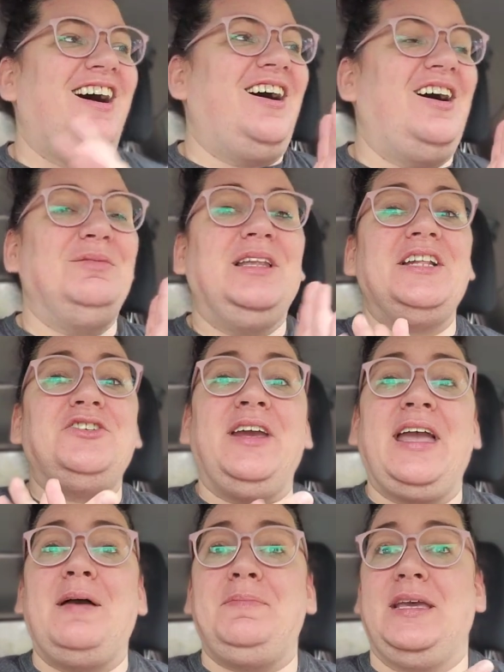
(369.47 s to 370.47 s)
um, let's
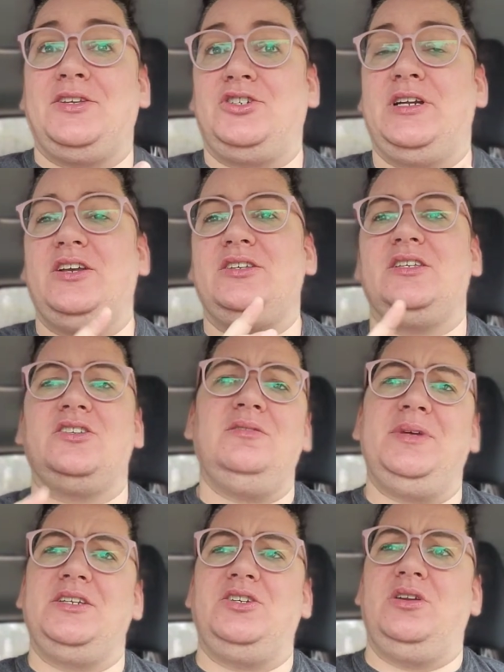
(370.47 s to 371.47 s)
recap yesterday because this is
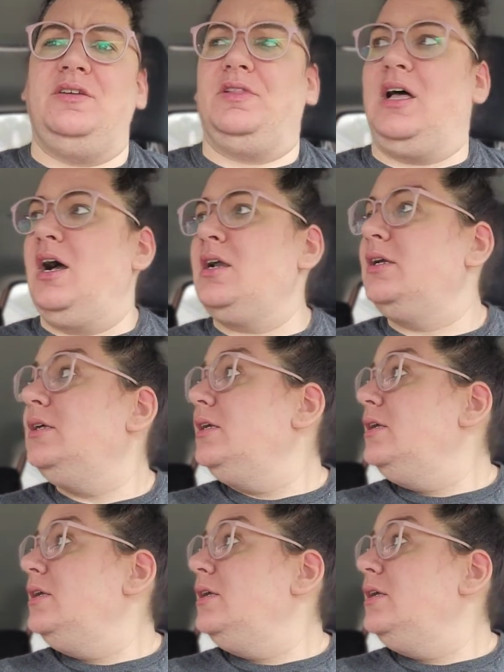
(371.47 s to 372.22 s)
going to be a two-day vlog